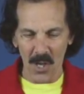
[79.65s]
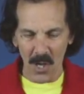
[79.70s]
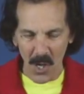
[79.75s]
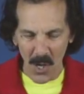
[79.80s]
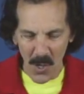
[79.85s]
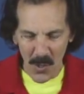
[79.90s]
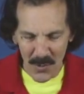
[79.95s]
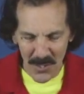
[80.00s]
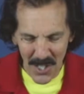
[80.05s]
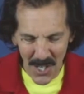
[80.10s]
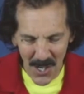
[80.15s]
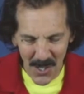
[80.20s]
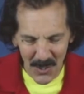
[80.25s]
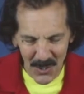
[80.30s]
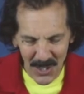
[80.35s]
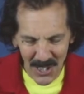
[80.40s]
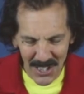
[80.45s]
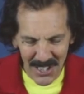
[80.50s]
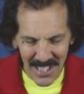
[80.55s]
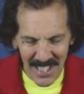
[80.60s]
Oh no,
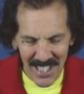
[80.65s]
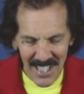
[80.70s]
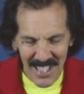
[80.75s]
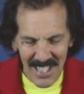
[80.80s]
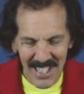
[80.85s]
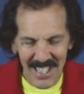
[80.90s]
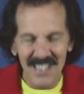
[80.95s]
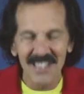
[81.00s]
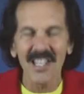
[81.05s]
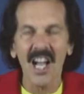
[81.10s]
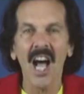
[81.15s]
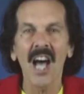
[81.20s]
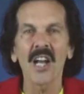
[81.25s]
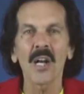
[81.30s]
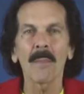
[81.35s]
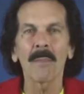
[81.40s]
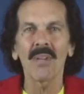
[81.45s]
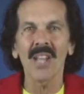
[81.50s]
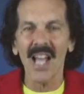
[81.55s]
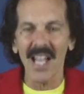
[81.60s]
look, it's on
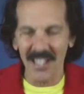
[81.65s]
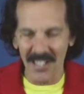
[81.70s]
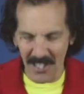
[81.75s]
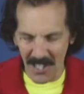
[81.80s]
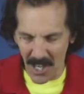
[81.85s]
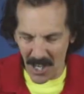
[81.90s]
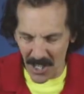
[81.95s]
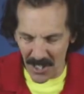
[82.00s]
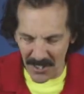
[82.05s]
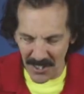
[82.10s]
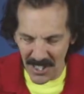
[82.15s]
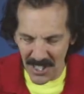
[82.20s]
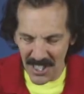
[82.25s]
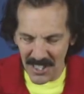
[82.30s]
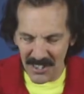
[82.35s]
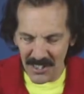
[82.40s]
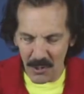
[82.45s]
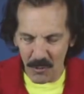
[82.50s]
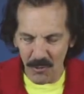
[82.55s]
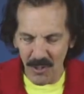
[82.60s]
a black card.
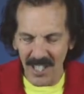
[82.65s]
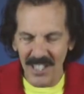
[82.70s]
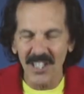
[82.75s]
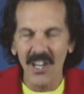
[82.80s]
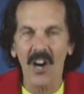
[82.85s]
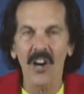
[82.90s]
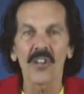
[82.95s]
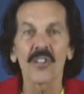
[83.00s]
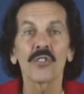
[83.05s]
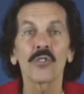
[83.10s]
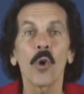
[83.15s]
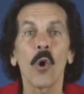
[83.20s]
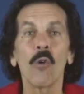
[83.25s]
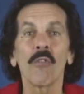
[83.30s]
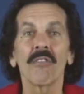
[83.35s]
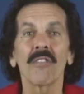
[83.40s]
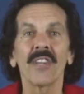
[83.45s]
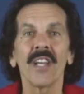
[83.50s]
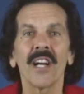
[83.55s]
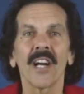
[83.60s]
The red card is
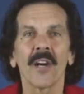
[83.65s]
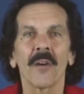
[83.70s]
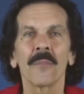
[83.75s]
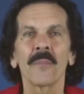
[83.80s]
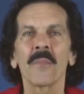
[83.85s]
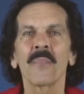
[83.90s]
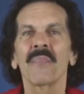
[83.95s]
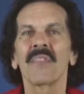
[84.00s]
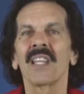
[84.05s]
over there.